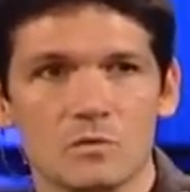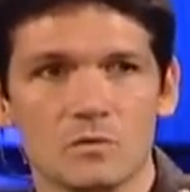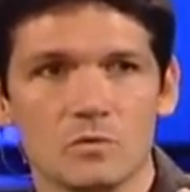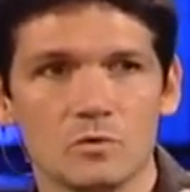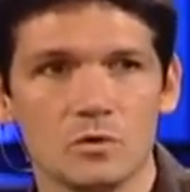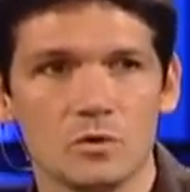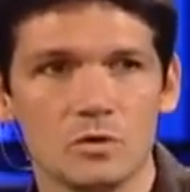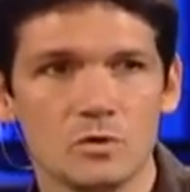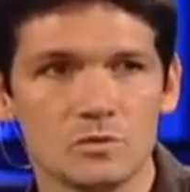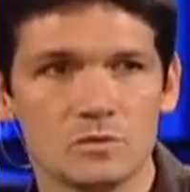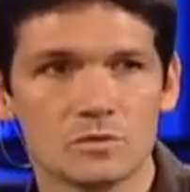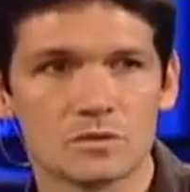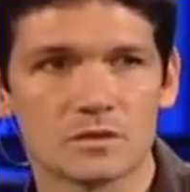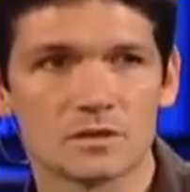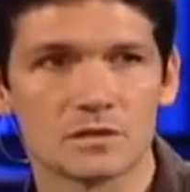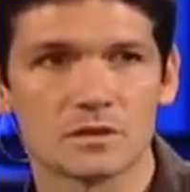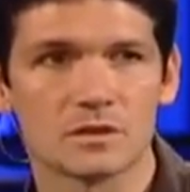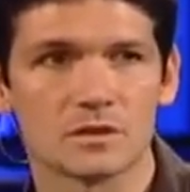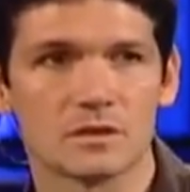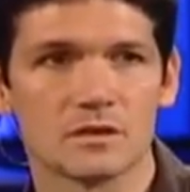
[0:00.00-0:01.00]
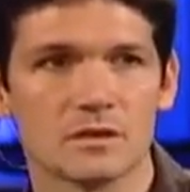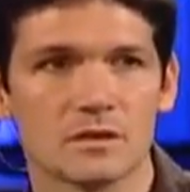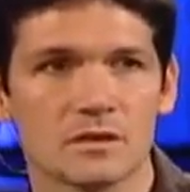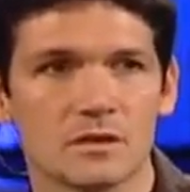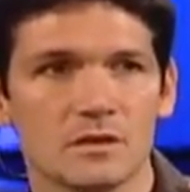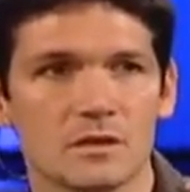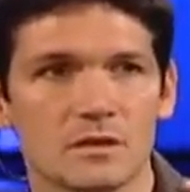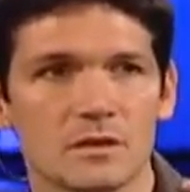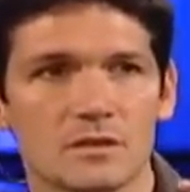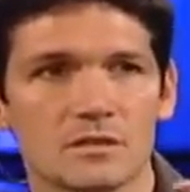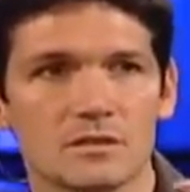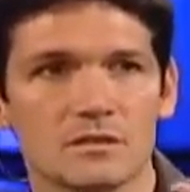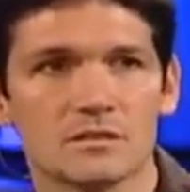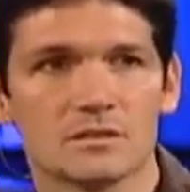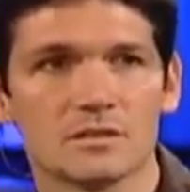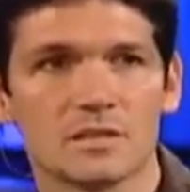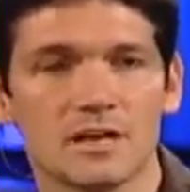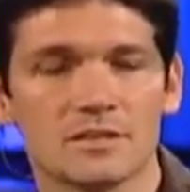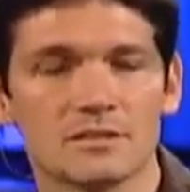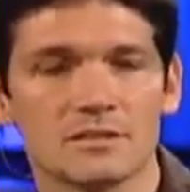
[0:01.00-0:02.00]
woos her,
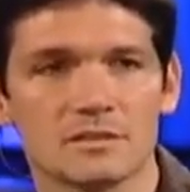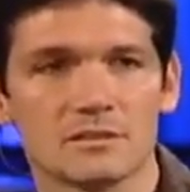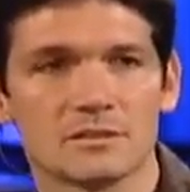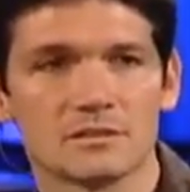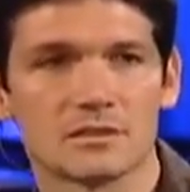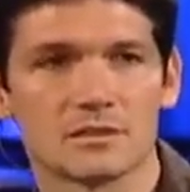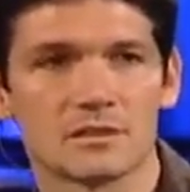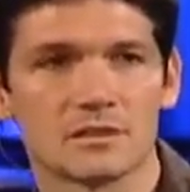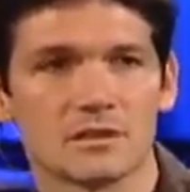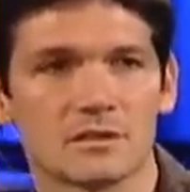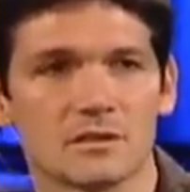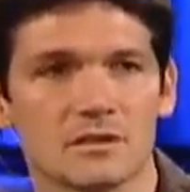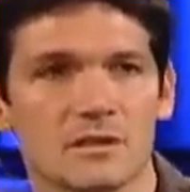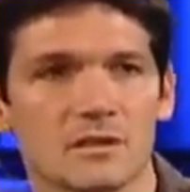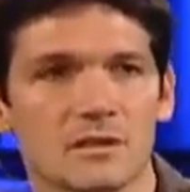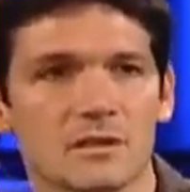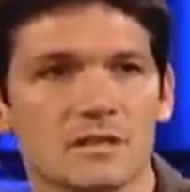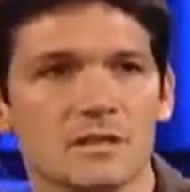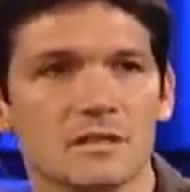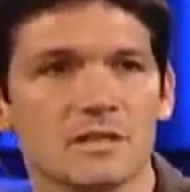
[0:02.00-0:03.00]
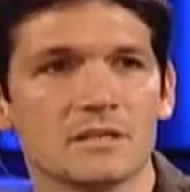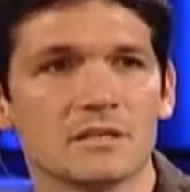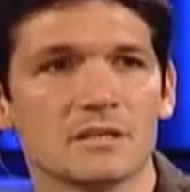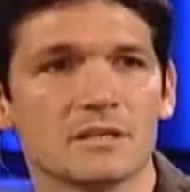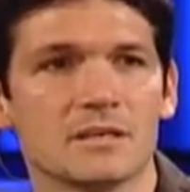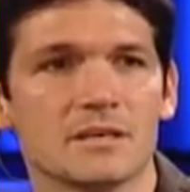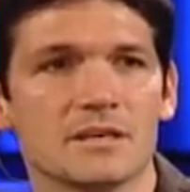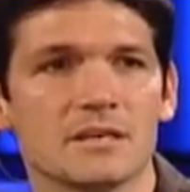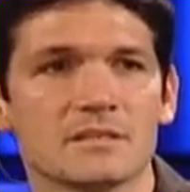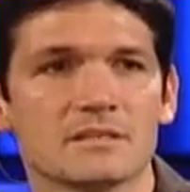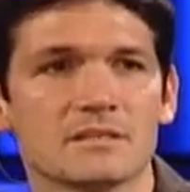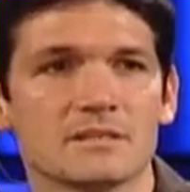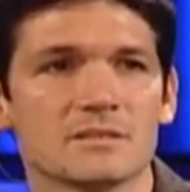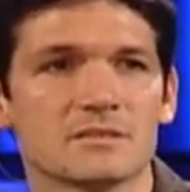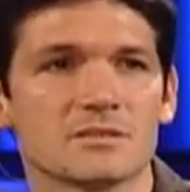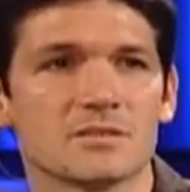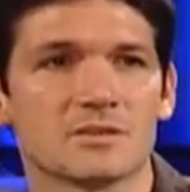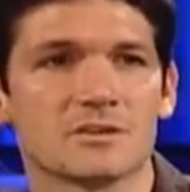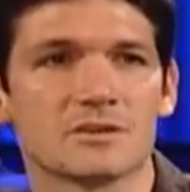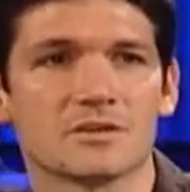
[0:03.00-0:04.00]
touches her,
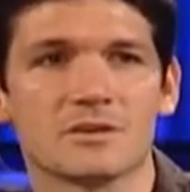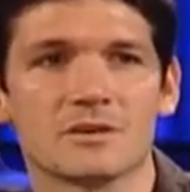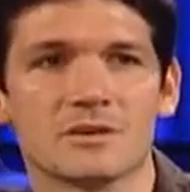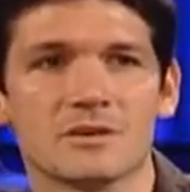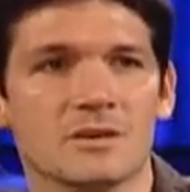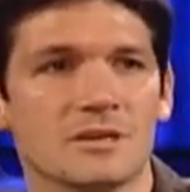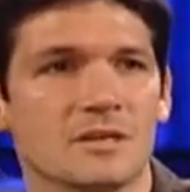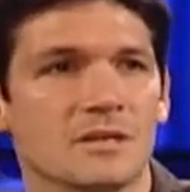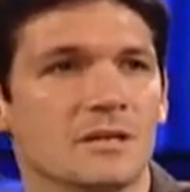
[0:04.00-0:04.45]
kisses her,